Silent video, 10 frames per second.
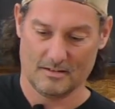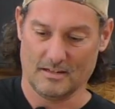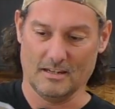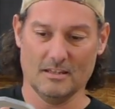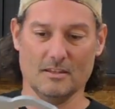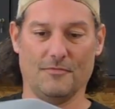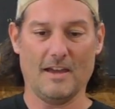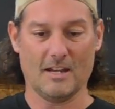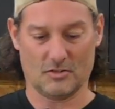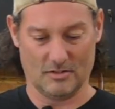in the
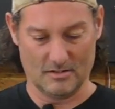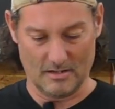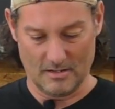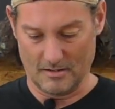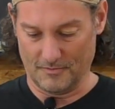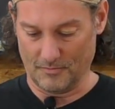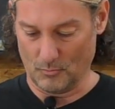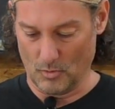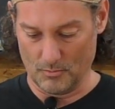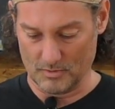fashion
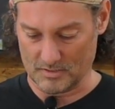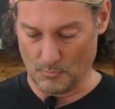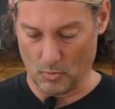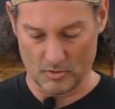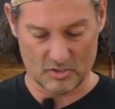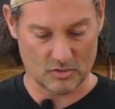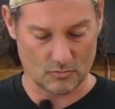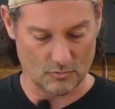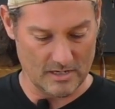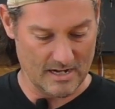of what was more
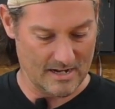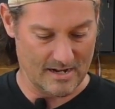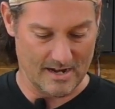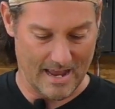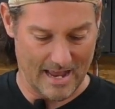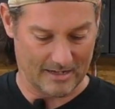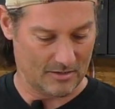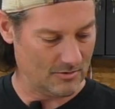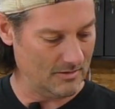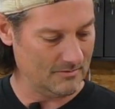screen
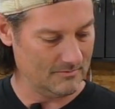accurate.